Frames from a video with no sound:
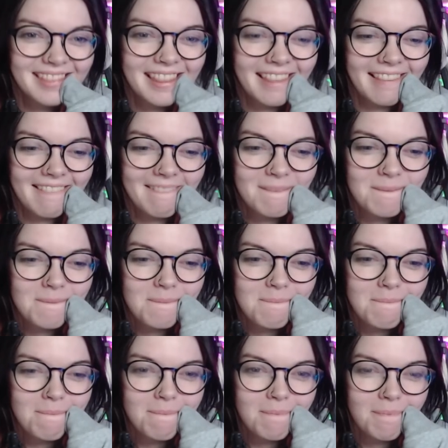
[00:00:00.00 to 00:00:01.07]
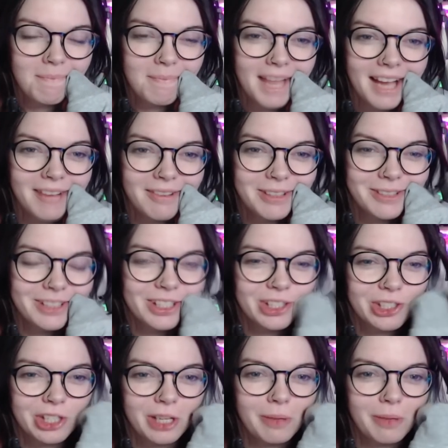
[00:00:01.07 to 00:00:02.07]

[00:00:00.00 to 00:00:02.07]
They're quiet. I would raise sheep